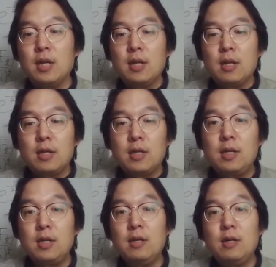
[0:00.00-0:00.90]

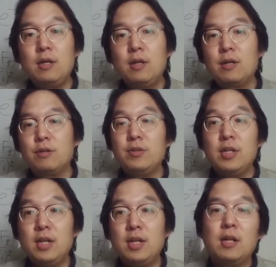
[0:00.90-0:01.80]
Here you
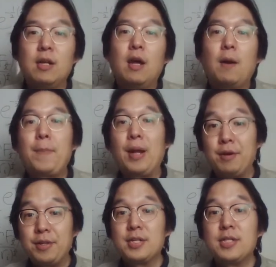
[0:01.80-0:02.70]
need
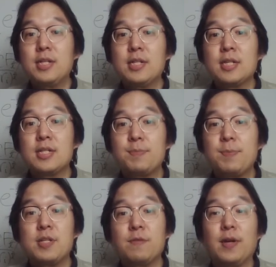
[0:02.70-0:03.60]
parentheses and
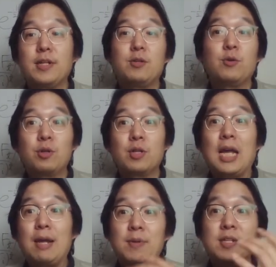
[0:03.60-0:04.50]
specify that you're going to
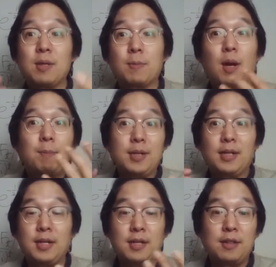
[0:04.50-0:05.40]
type in some
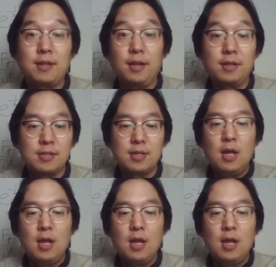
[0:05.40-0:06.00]
complicated things.